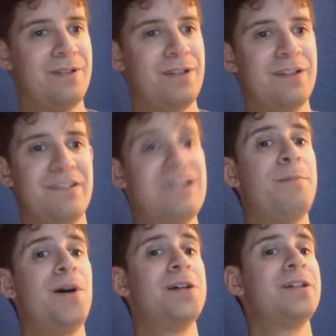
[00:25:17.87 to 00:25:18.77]
CM
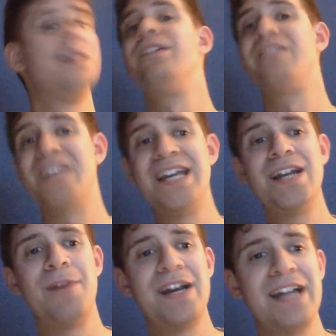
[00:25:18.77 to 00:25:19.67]
Punk staying
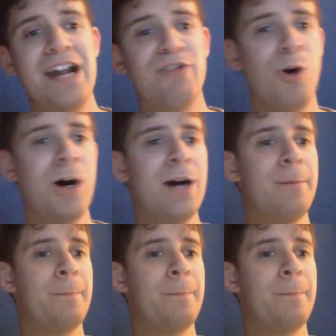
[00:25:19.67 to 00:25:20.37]
on Monday Night Raw.